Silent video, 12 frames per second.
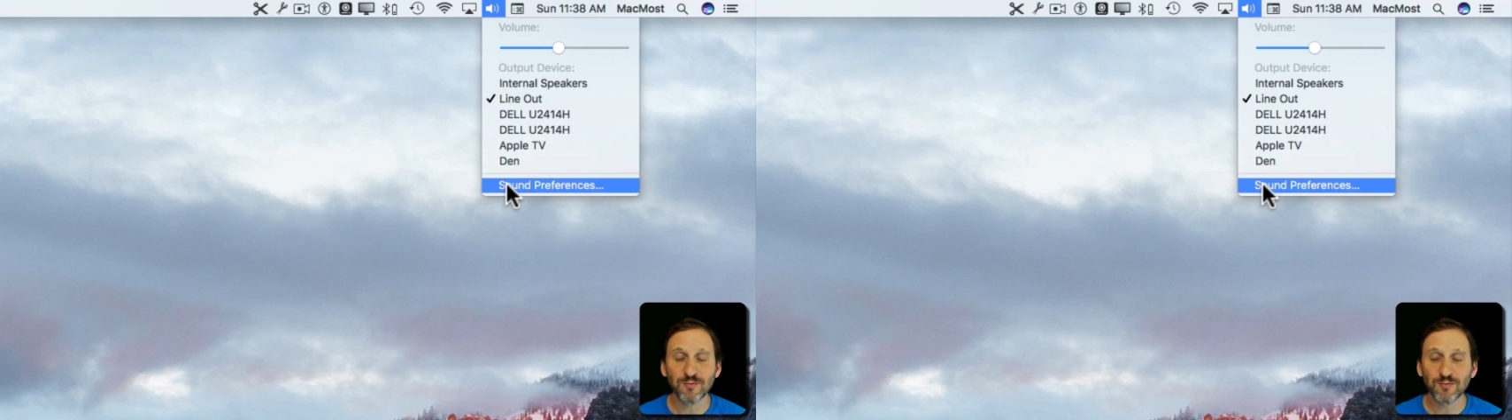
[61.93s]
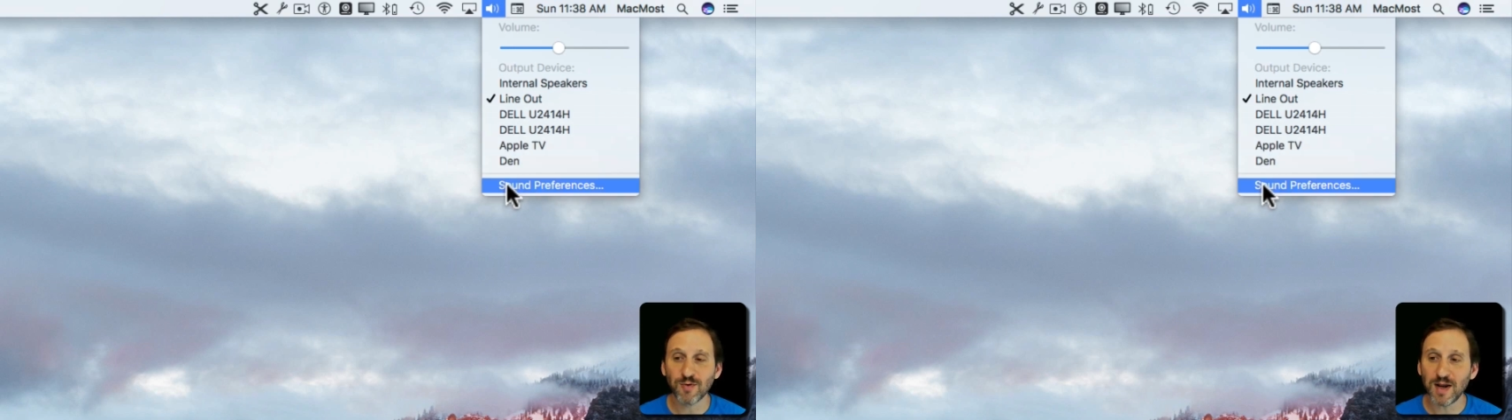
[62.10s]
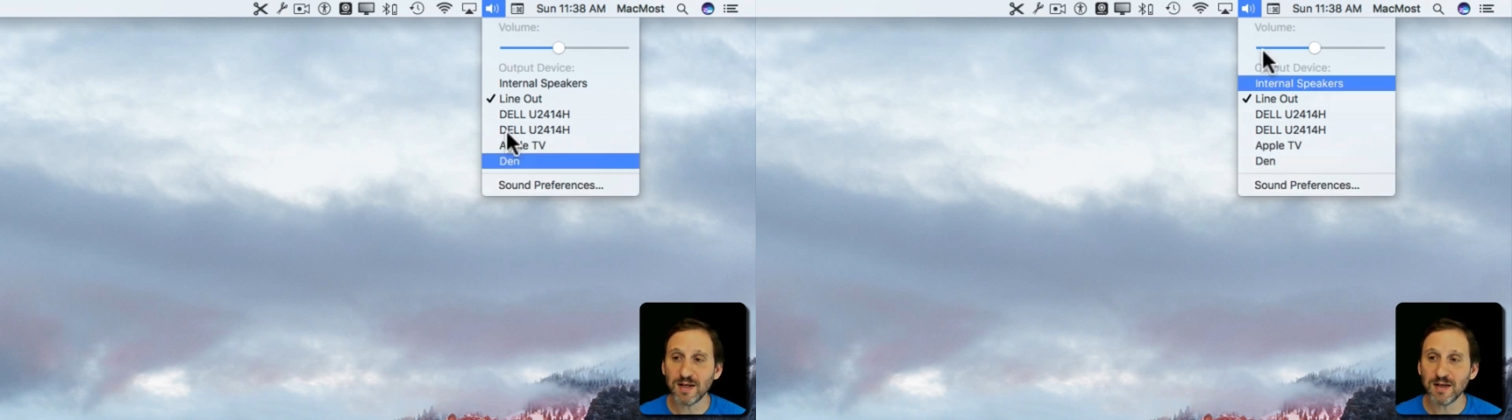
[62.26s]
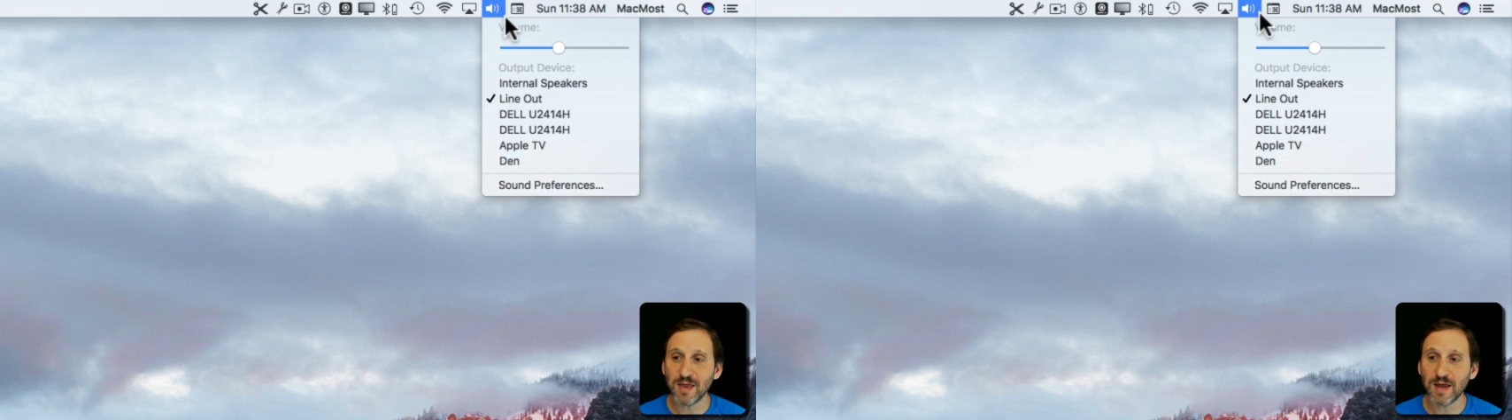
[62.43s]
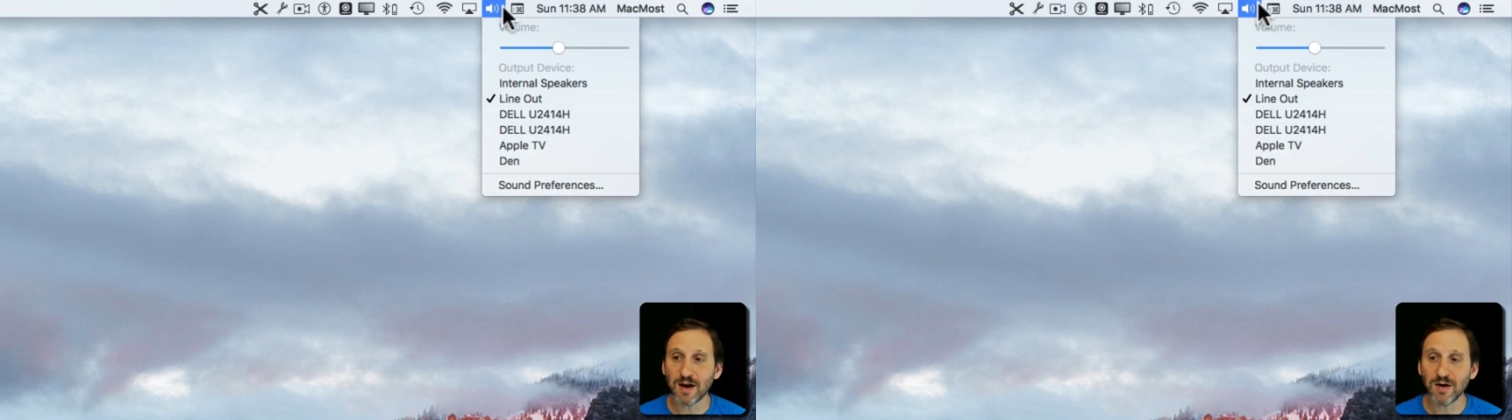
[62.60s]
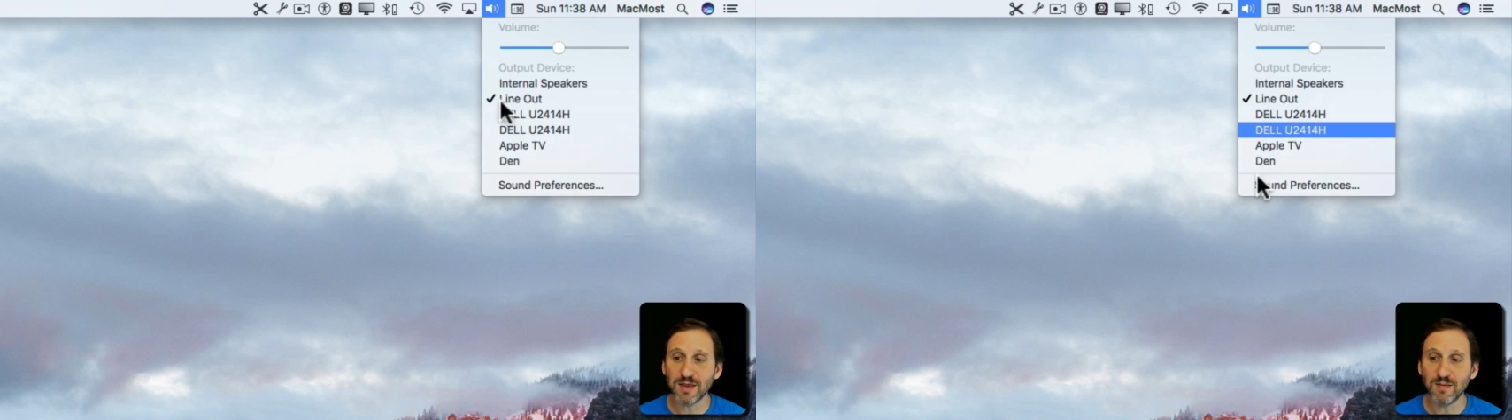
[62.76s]
right
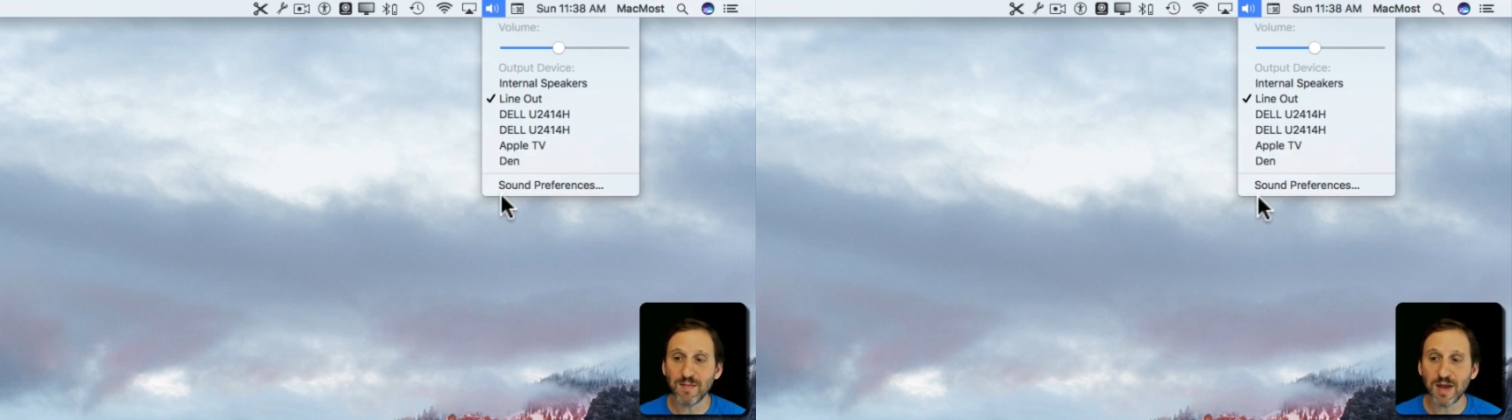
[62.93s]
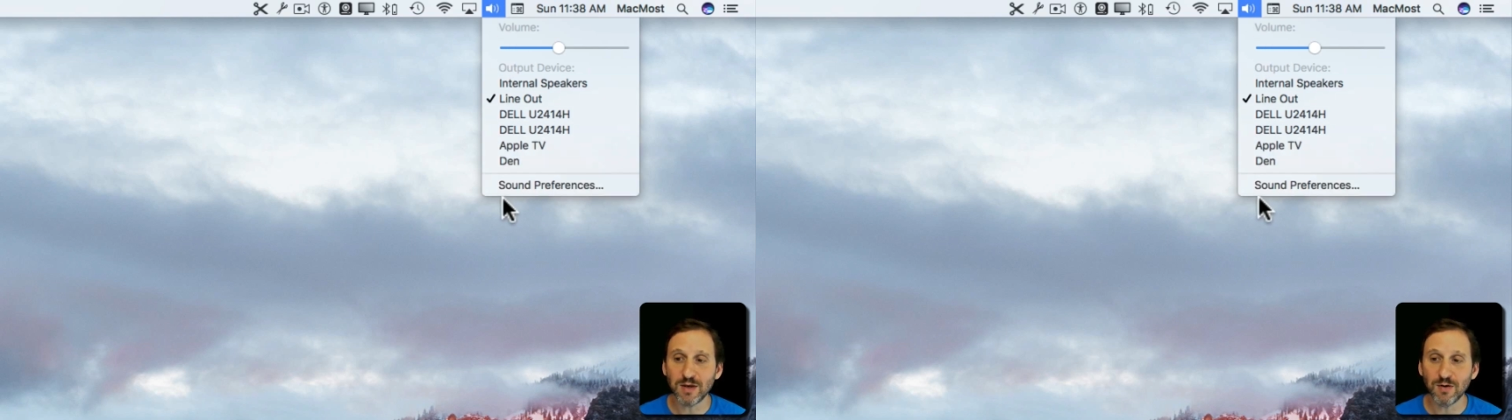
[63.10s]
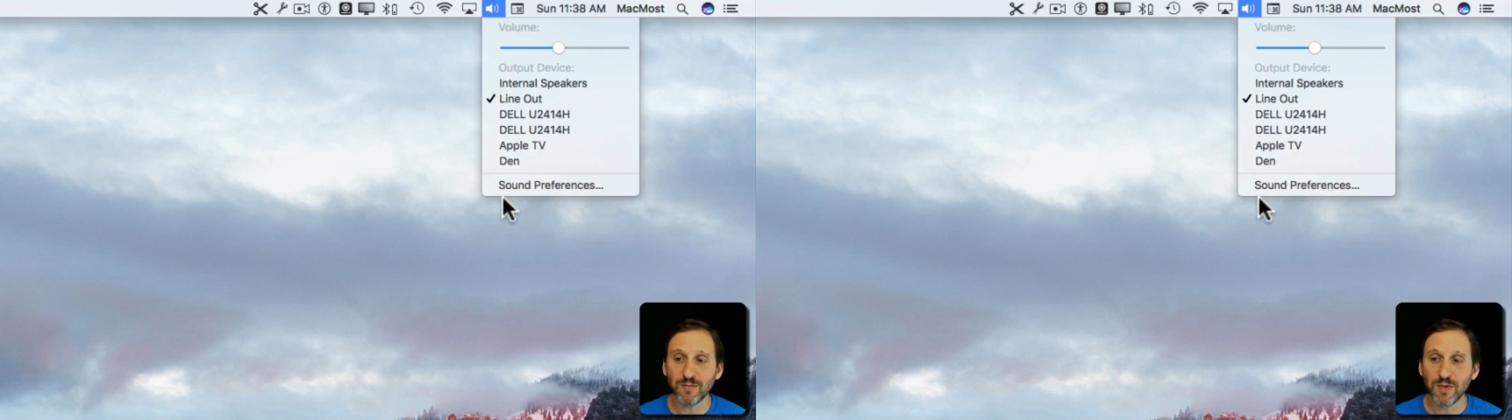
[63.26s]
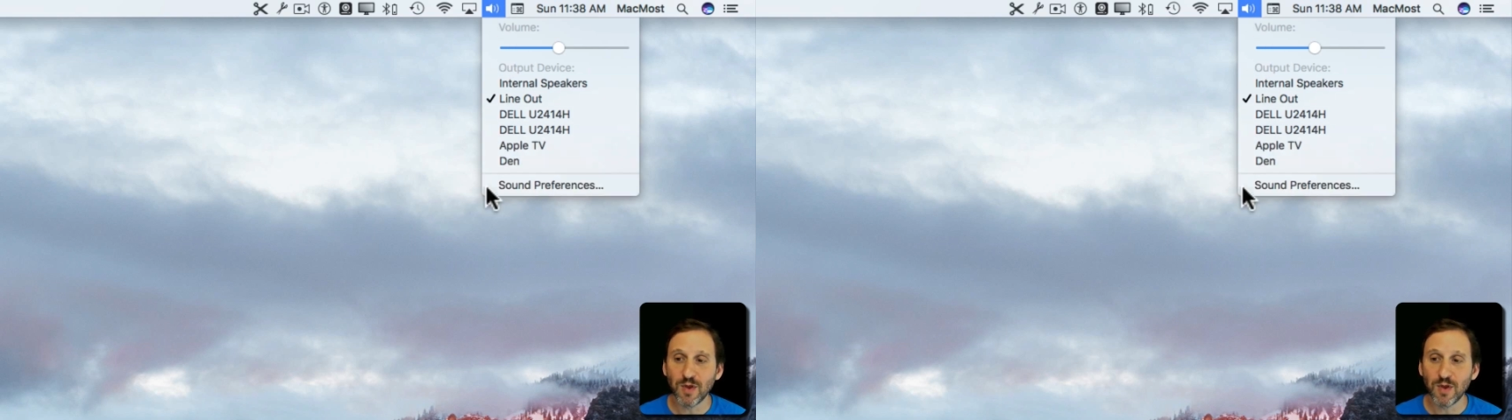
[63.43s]
there in the menu.